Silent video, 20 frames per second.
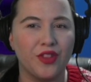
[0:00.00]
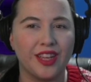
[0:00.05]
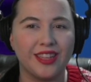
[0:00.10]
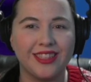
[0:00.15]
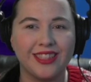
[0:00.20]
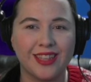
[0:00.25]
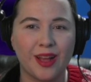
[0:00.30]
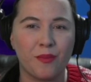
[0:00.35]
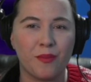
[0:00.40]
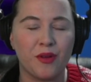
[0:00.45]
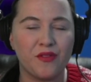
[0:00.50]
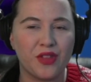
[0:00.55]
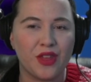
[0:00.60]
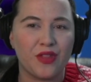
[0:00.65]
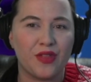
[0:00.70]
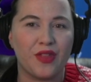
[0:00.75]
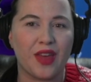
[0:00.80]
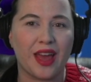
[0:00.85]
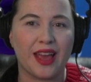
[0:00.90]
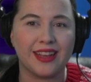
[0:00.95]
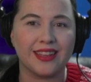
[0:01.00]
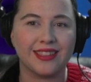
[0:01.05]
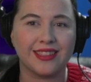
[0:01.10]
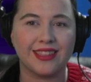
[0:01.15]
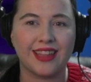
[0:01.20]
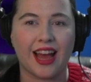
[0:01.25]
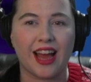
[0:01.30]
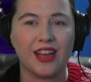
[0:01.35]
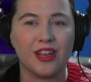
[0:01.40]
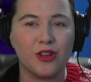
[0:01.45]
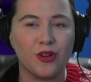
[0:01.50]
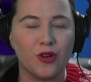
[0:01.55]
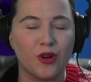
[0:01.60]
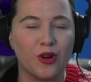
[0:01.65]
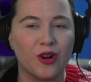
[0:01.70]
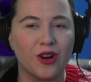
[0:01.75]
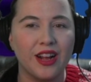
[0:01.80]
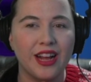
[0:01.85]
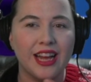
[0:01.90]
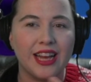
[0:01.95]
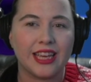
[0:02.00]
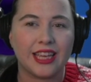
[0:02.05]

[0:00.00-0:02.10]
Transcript: than some of the things that you're